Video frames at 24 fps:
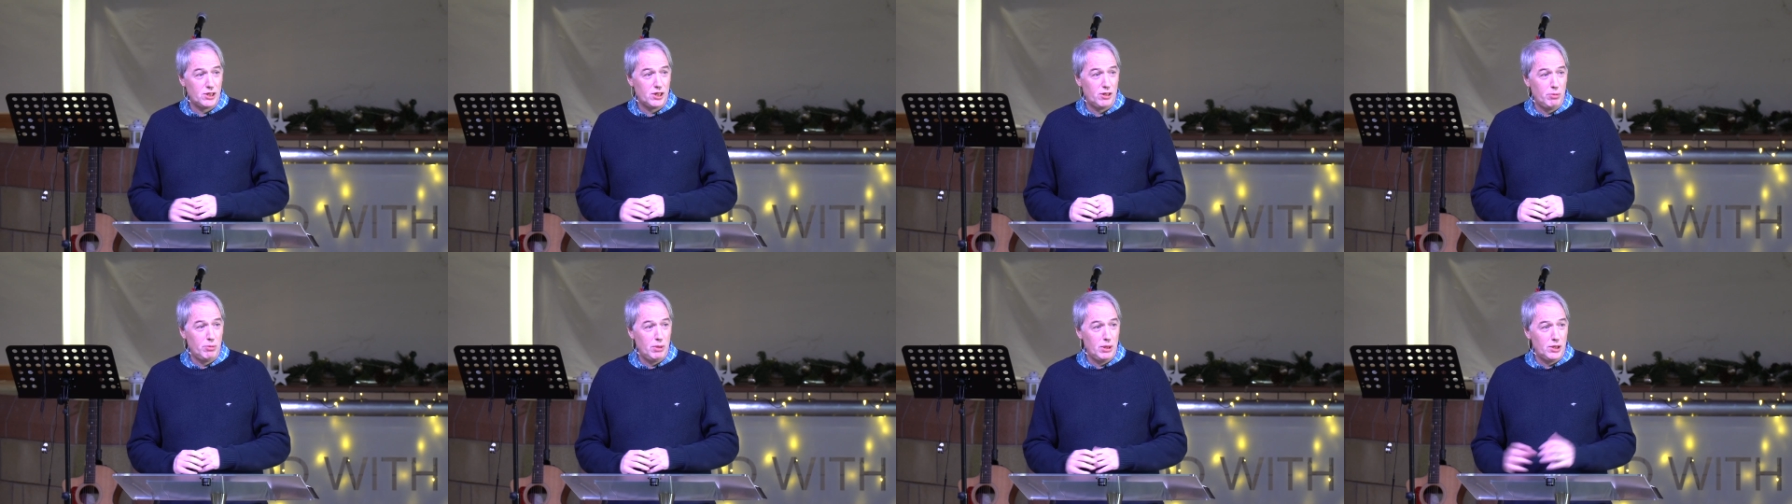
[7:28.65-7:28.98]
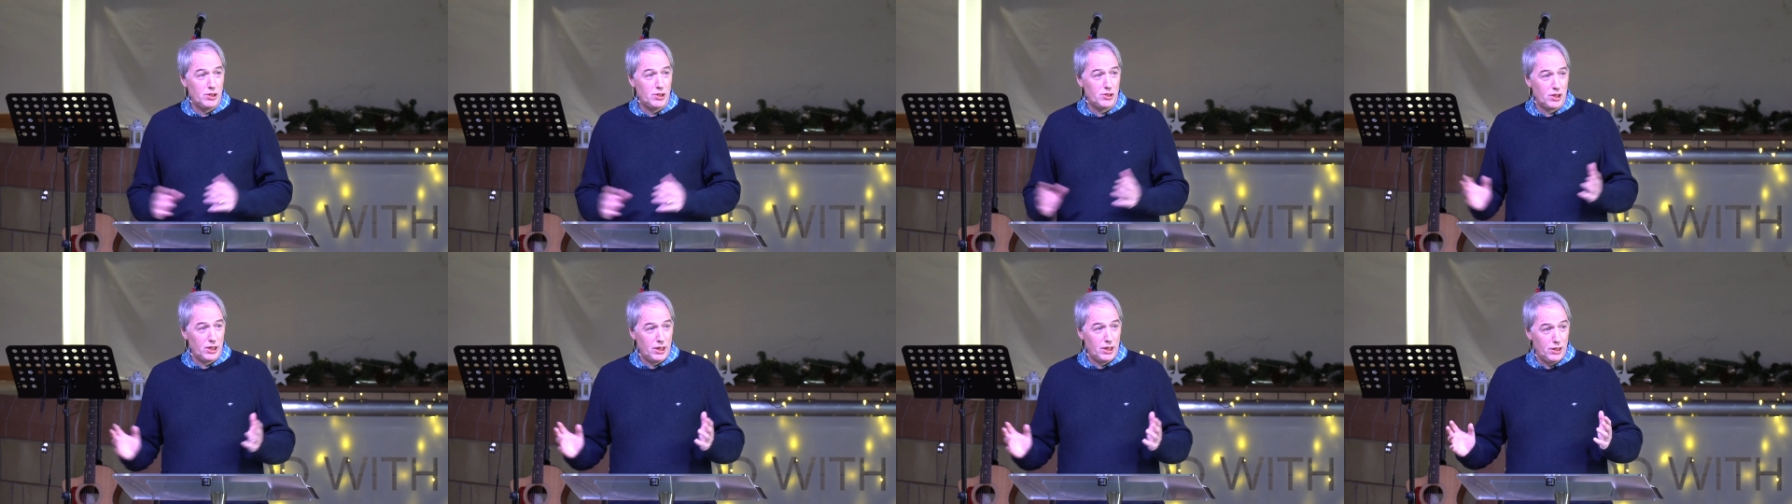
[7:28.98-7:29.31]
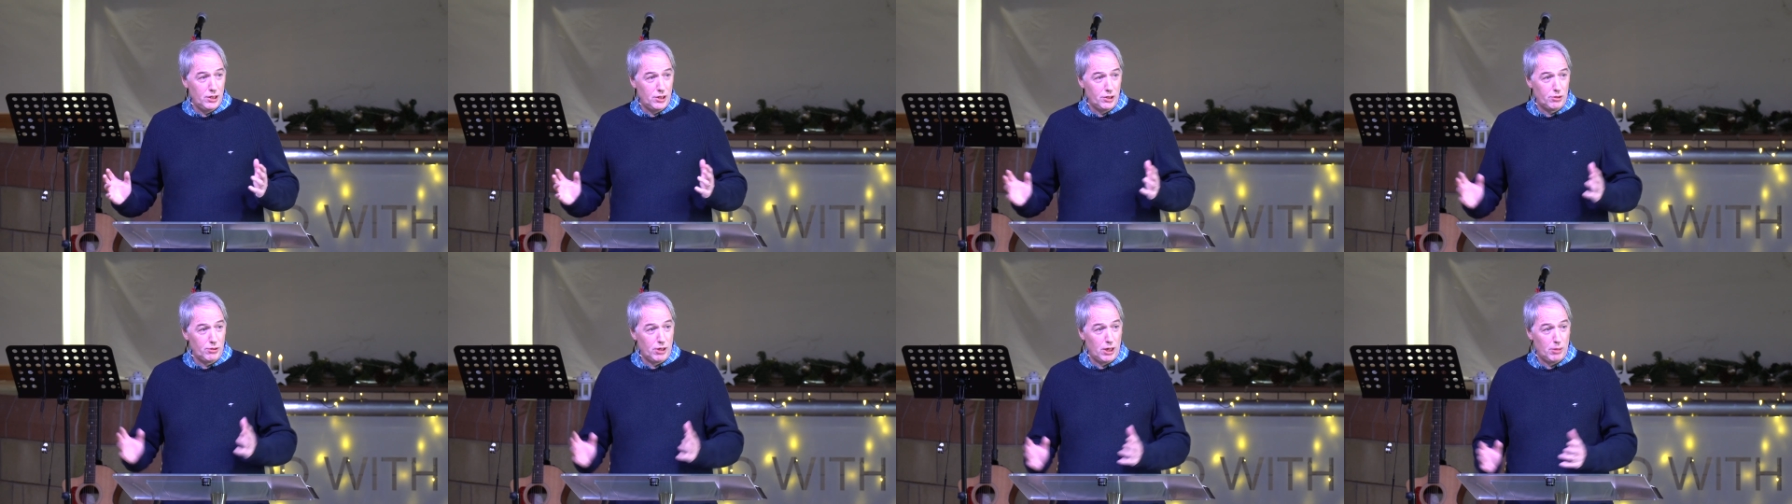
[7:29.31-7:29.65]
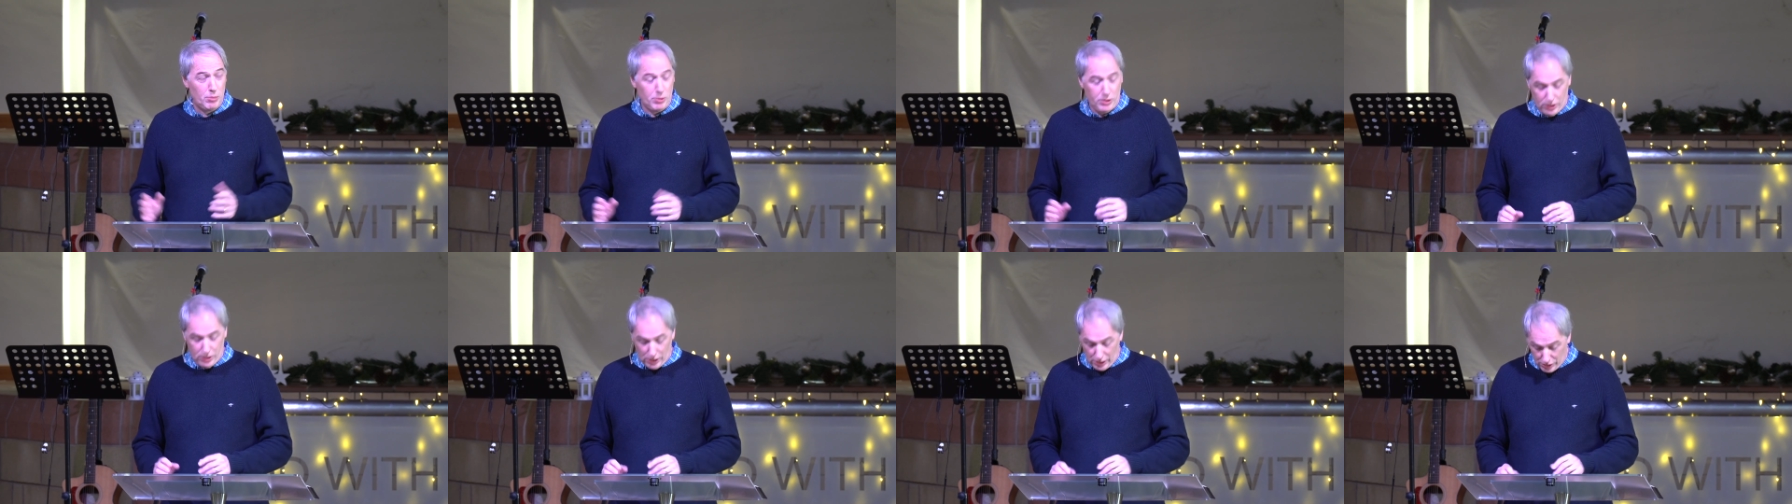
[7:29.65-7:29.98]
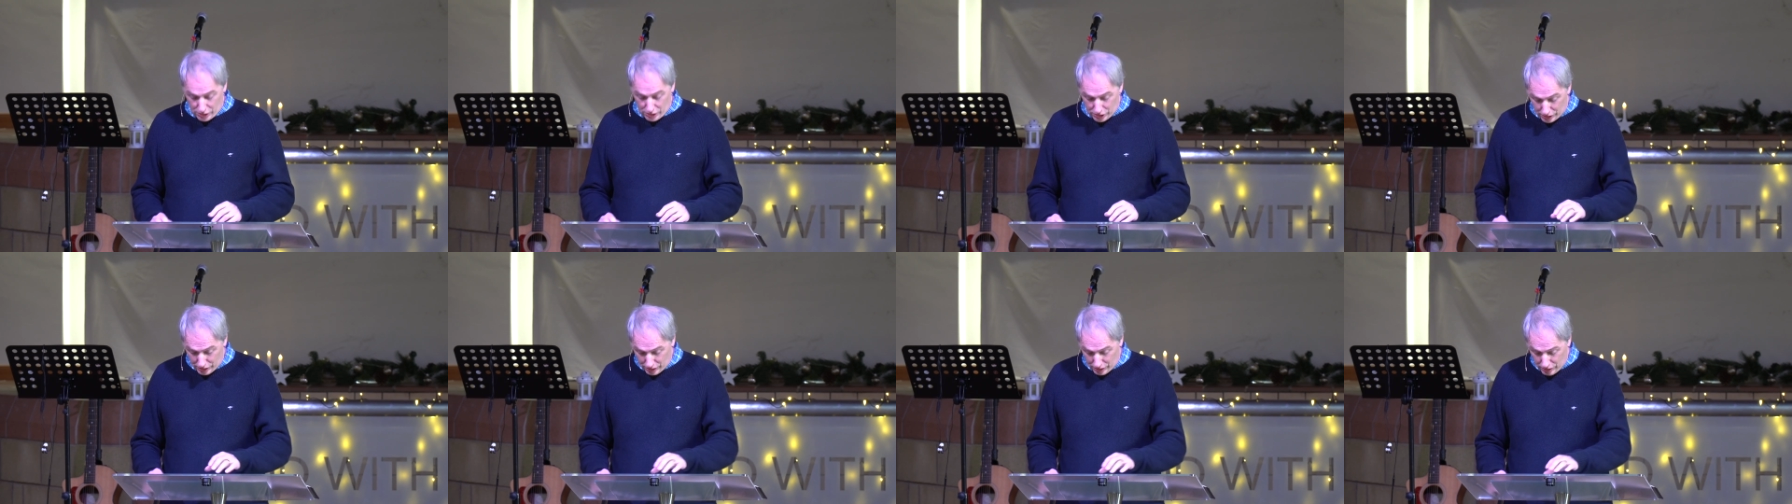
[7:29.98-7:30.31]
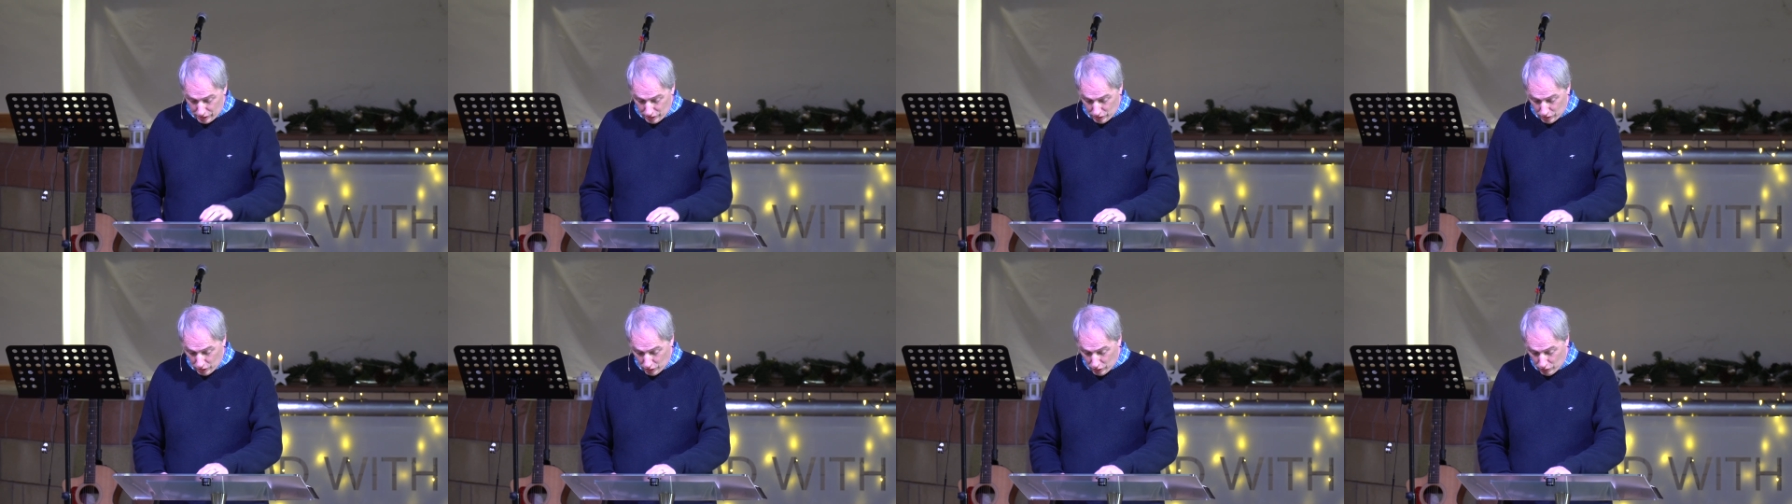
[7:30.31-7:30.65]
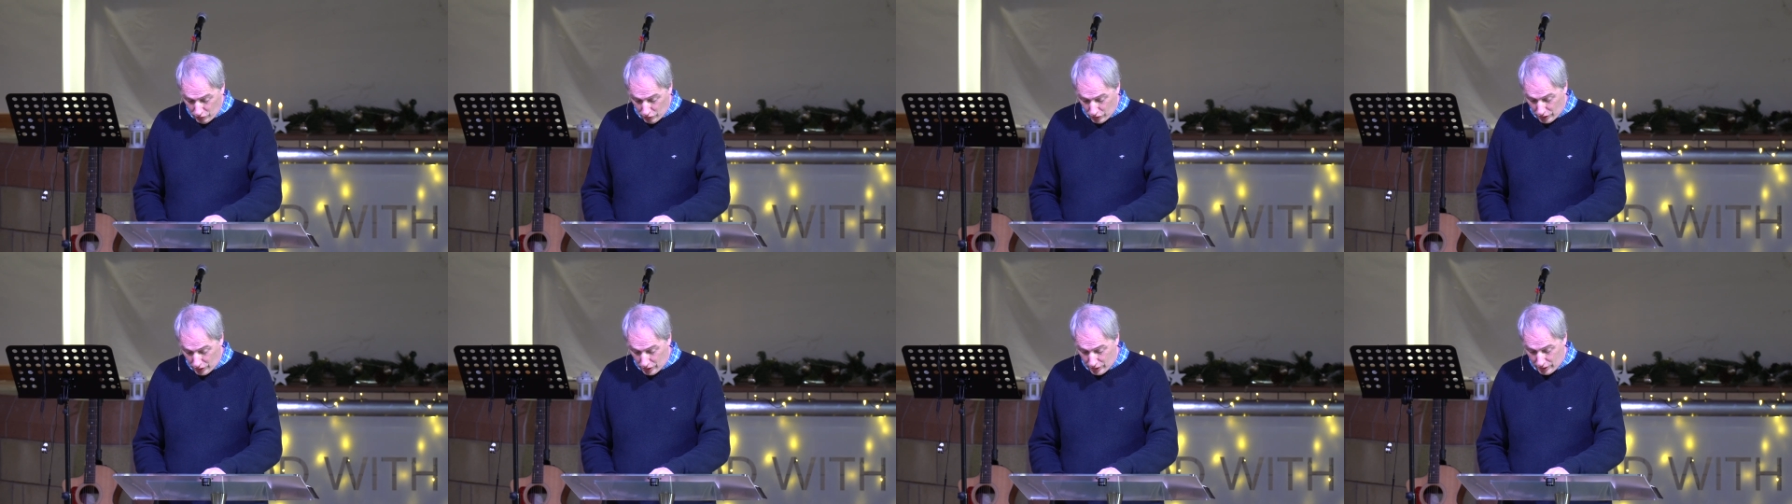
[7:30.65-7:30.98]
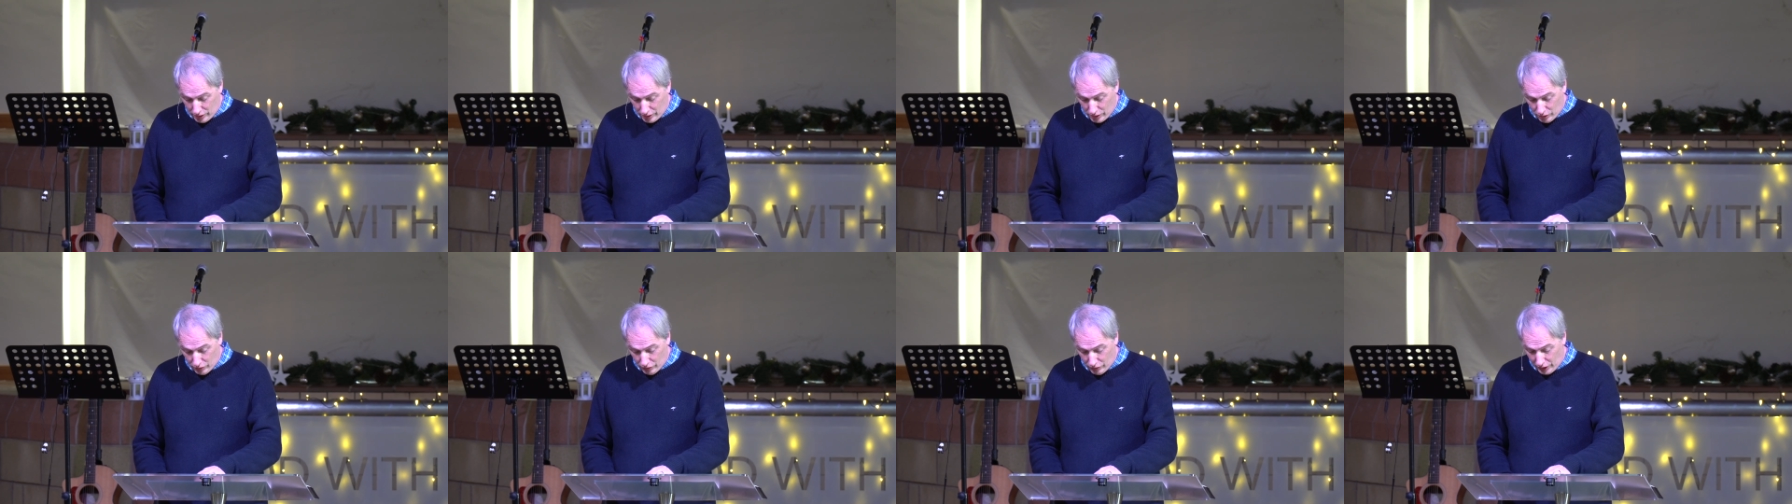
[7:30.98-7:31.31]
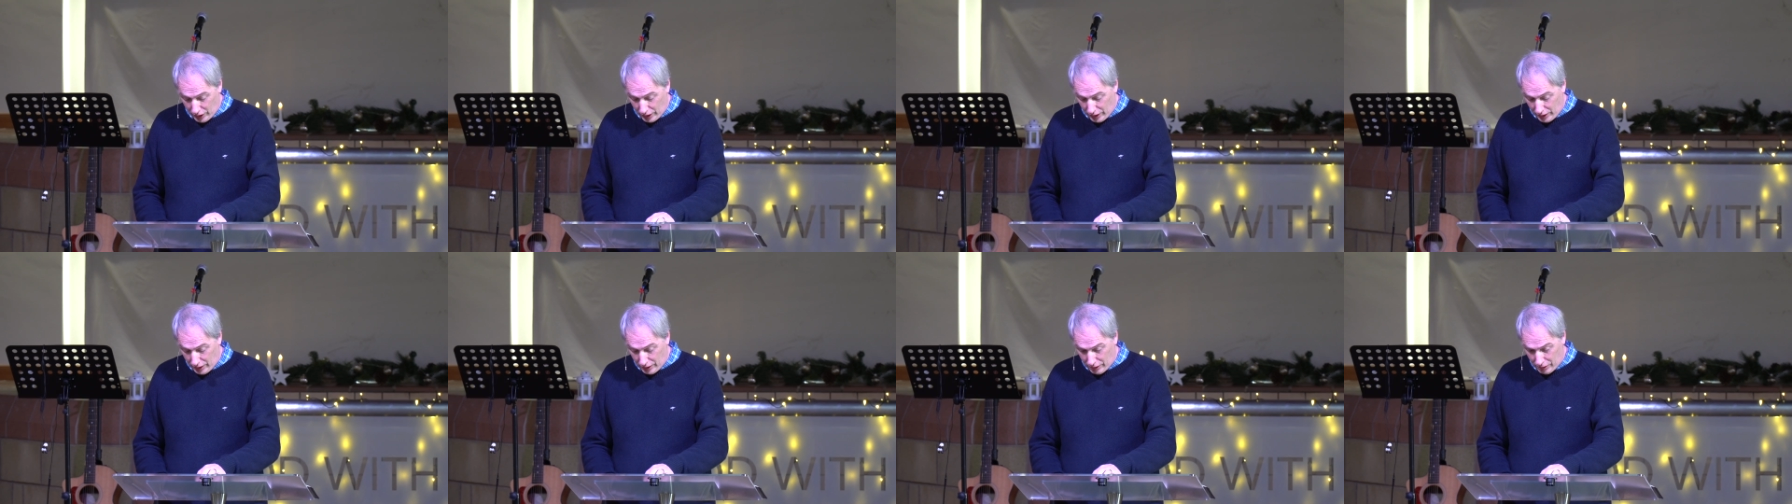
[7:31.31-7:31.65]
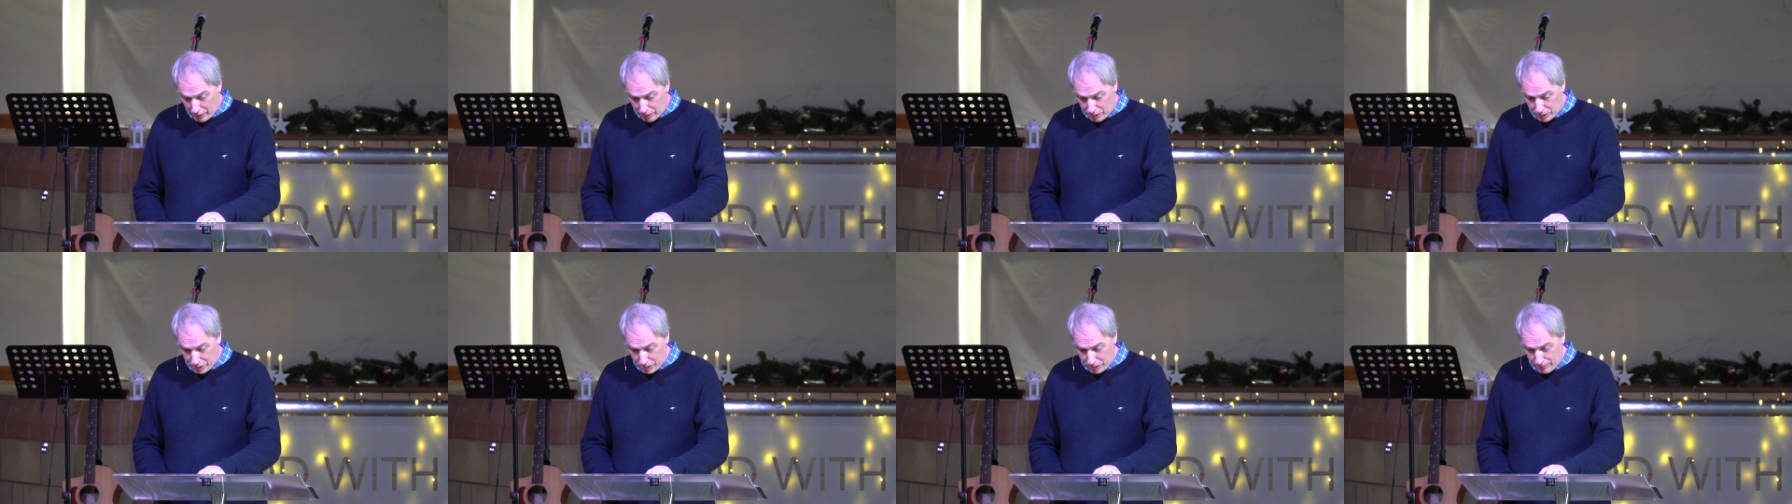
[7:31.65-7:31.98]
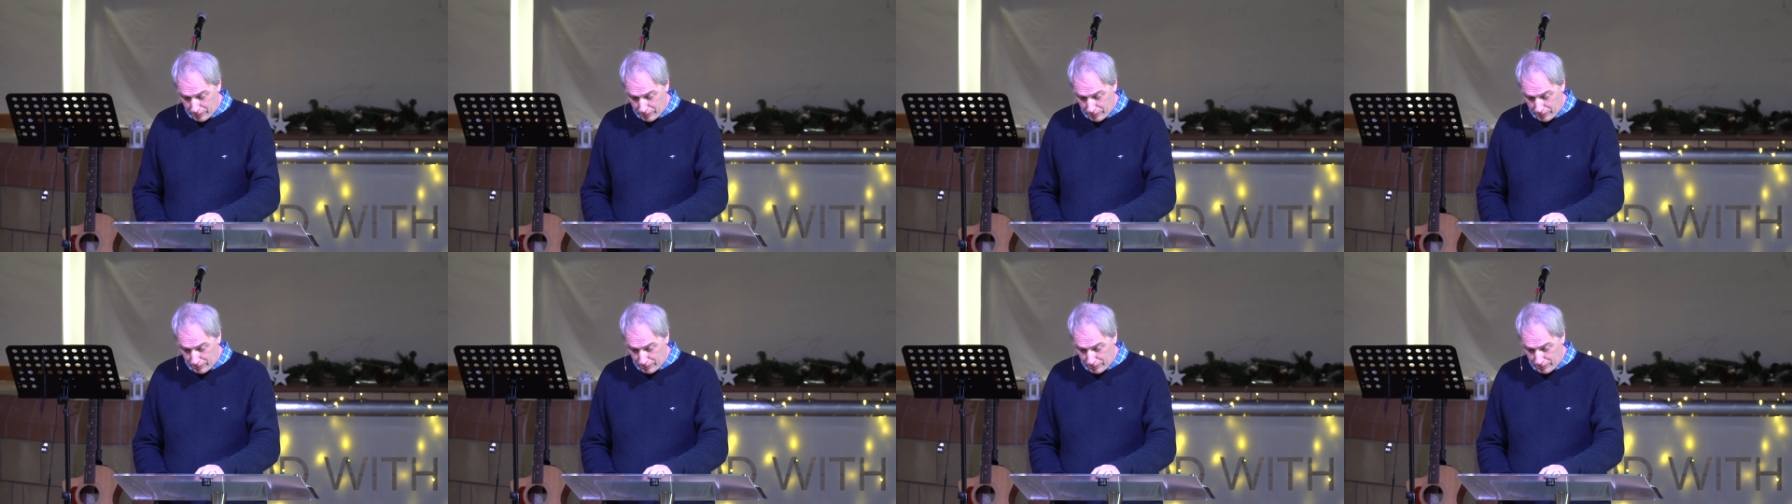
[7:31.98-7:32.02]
that have been designed to grab attention over, over the years.